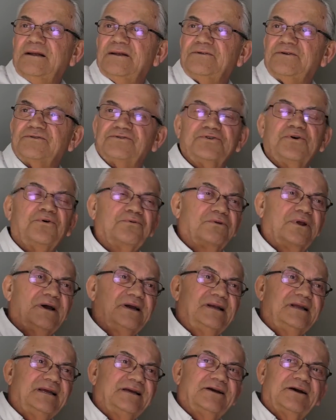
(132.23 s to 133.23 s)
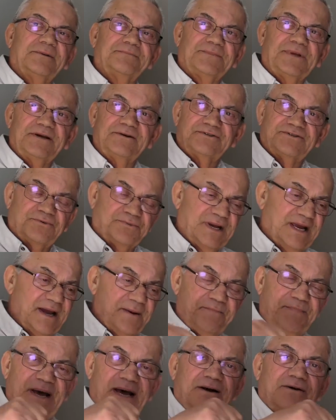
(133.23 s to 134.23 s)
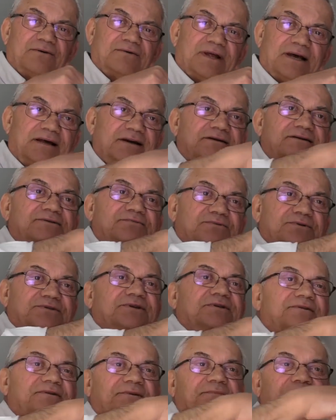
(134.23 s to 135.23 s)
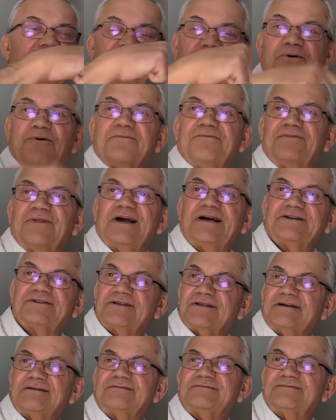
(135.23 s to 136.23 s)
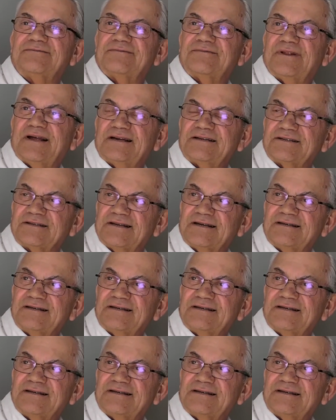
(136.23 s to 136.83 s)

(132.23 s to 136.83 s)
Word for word: There's no lighting up there, so we got battery lanterns, which are the big old flashlights in it.